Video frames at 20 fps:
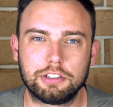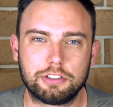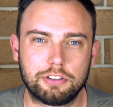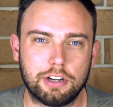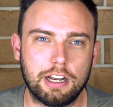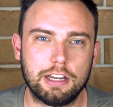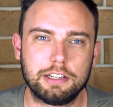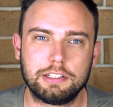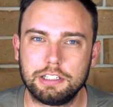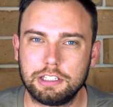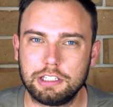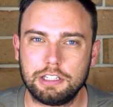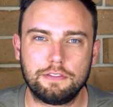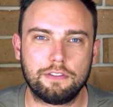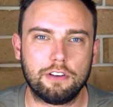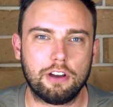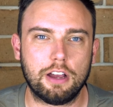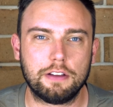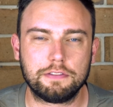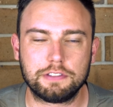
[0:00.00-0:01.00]
Australia,
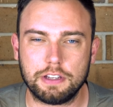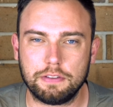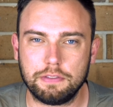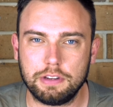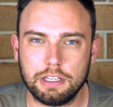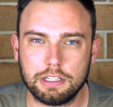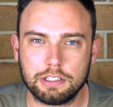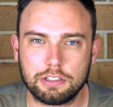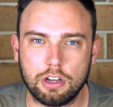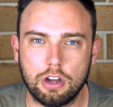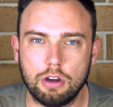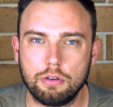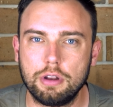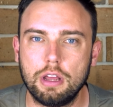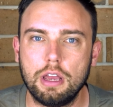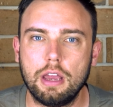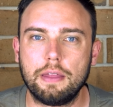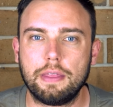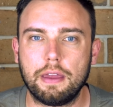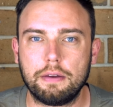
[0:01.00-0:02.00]
sixty-five, seventy years old,
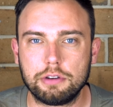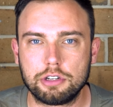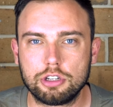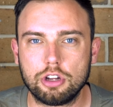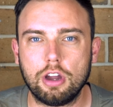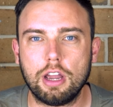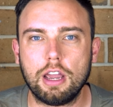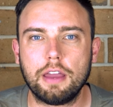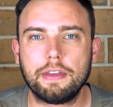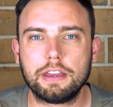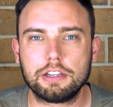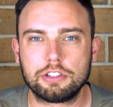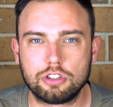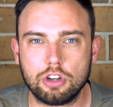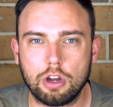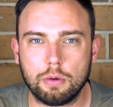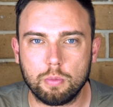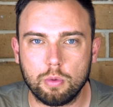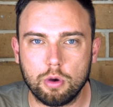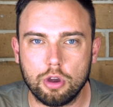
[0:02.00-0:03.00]
they retire, they
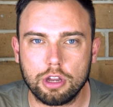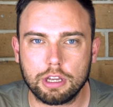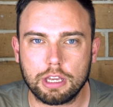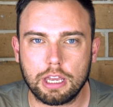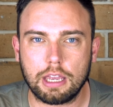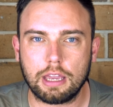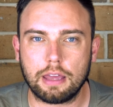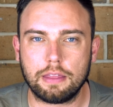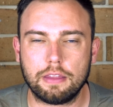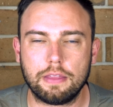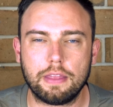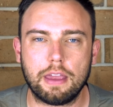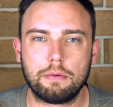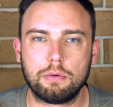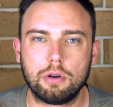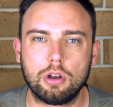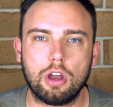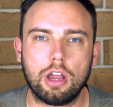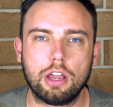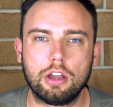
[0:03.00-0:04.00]
stop working, and then they
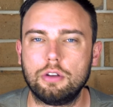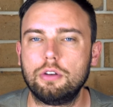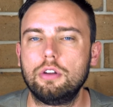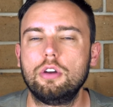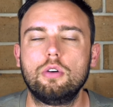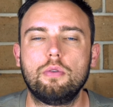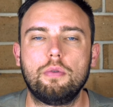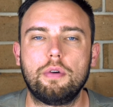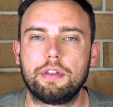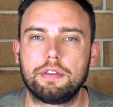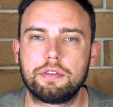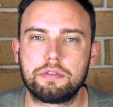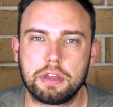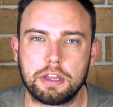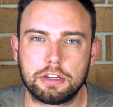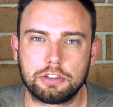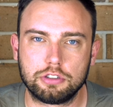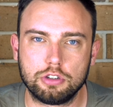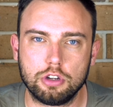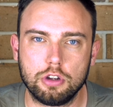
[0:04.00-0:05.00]
rely on whether it's
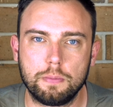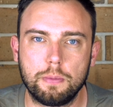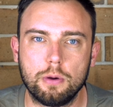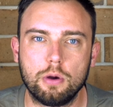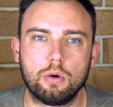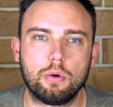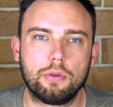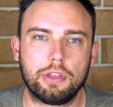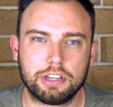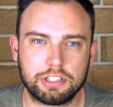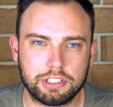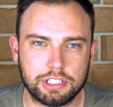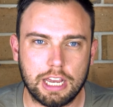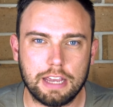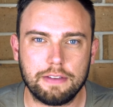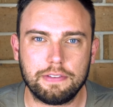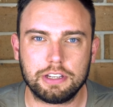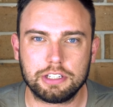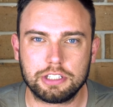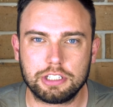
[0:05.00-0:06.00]
their super or their
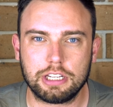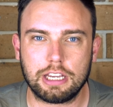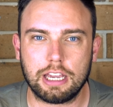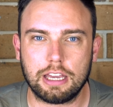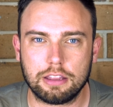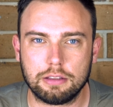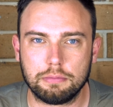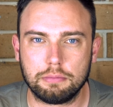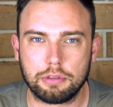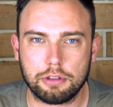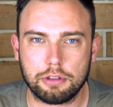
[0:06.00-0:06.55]
savings to get them